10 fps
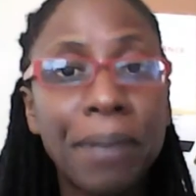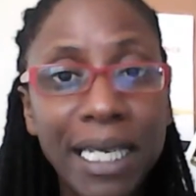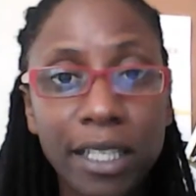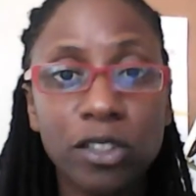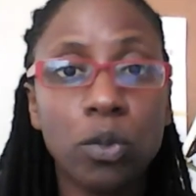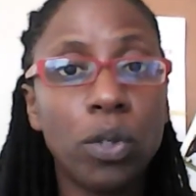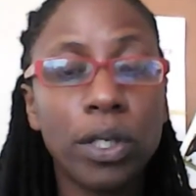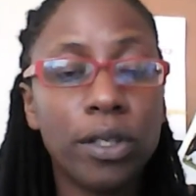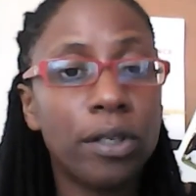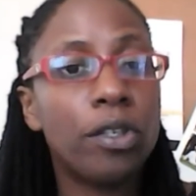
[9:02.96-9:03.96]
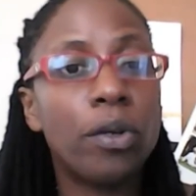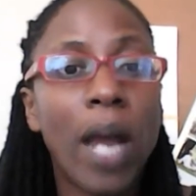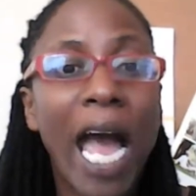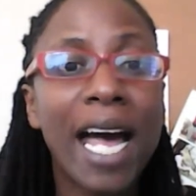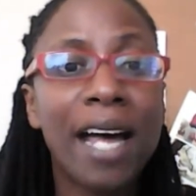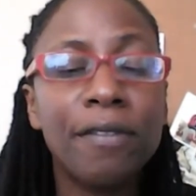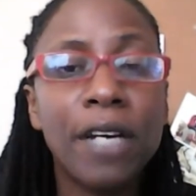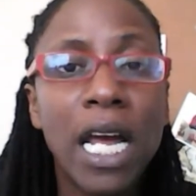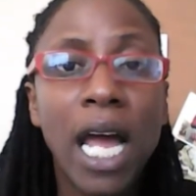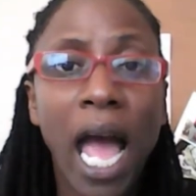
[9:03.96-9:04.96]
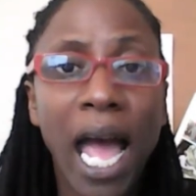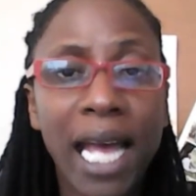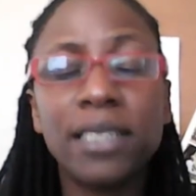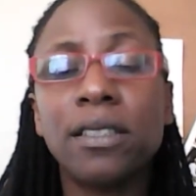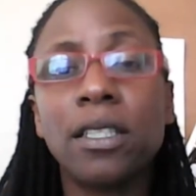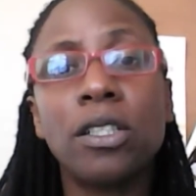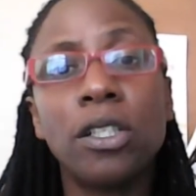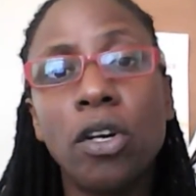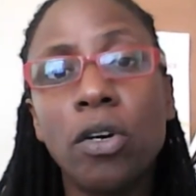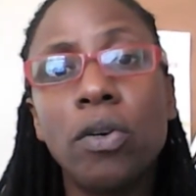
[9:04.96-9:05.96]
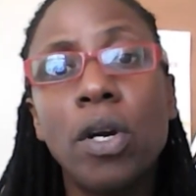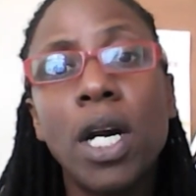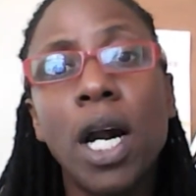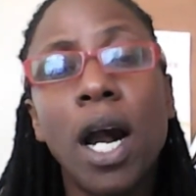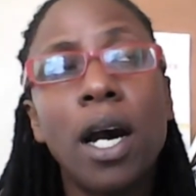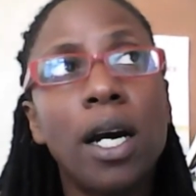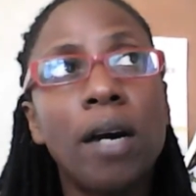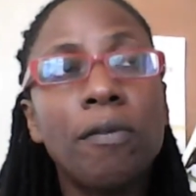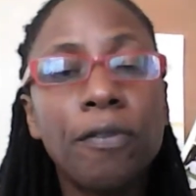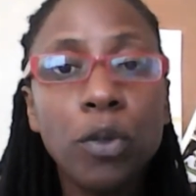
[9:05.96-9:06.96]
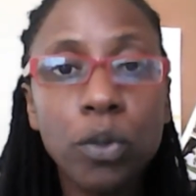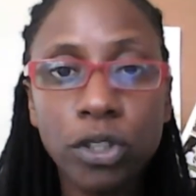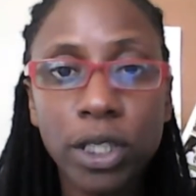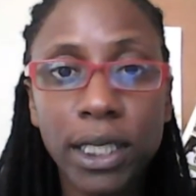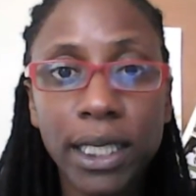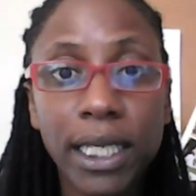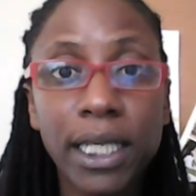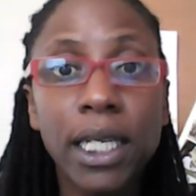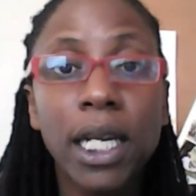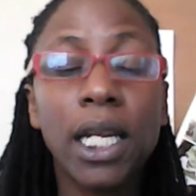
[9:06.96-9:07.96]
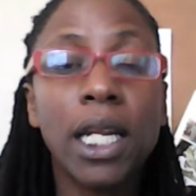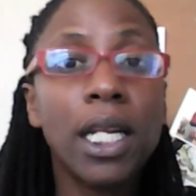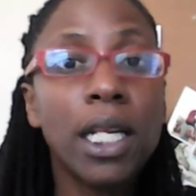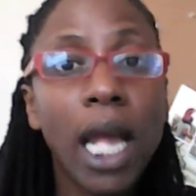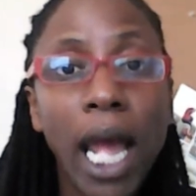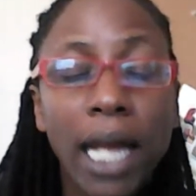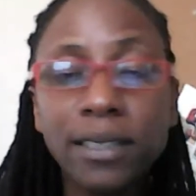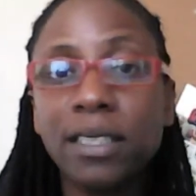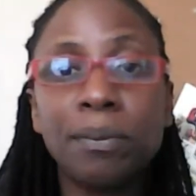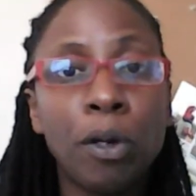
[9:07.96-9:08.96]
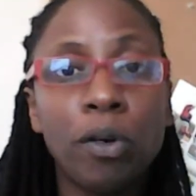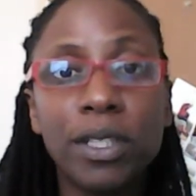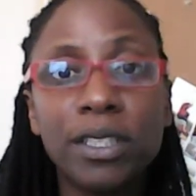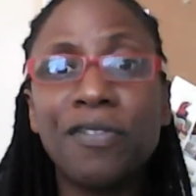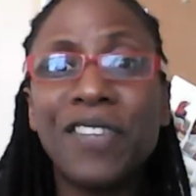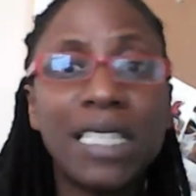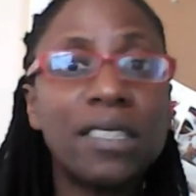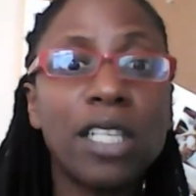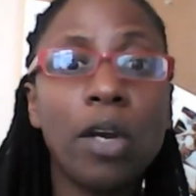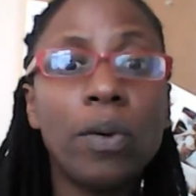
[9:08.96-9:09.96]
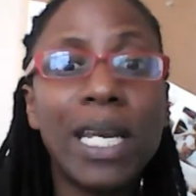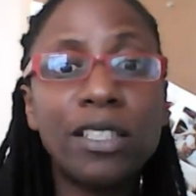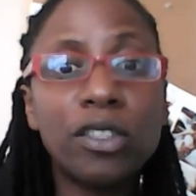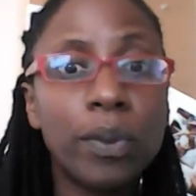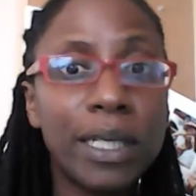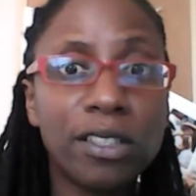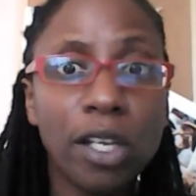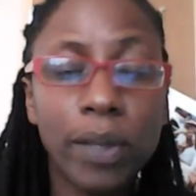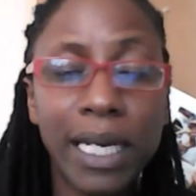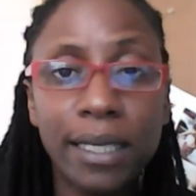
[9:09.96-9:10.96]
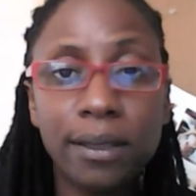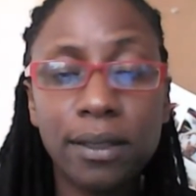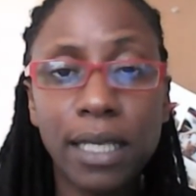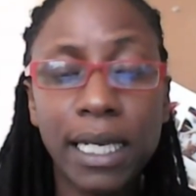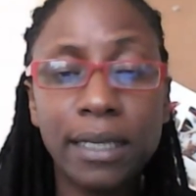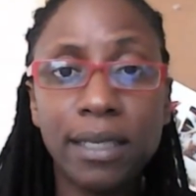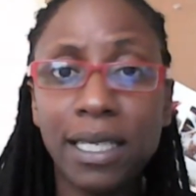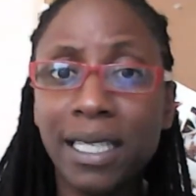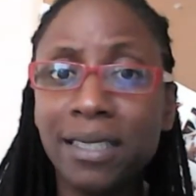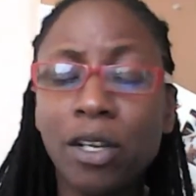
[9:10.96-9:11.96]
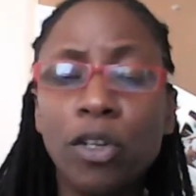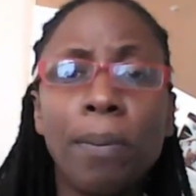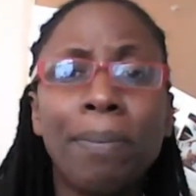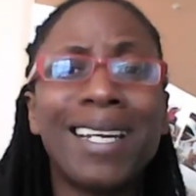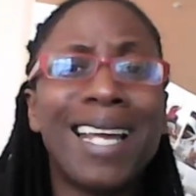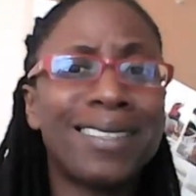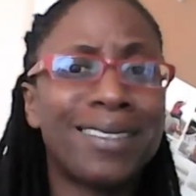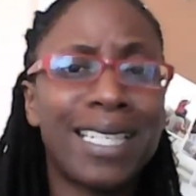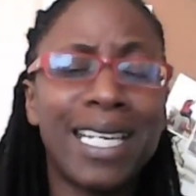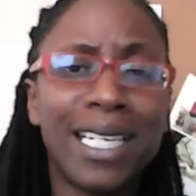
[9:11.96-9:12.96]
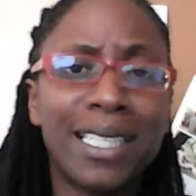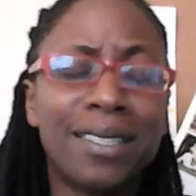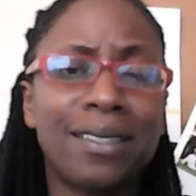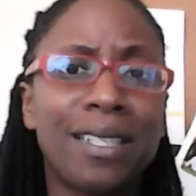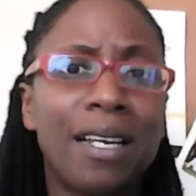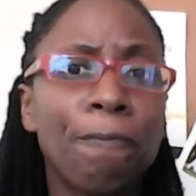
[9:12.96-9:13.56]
biggest organ that you have. And, unfortunately, as it's porous, things go into it so easily. So your plastics,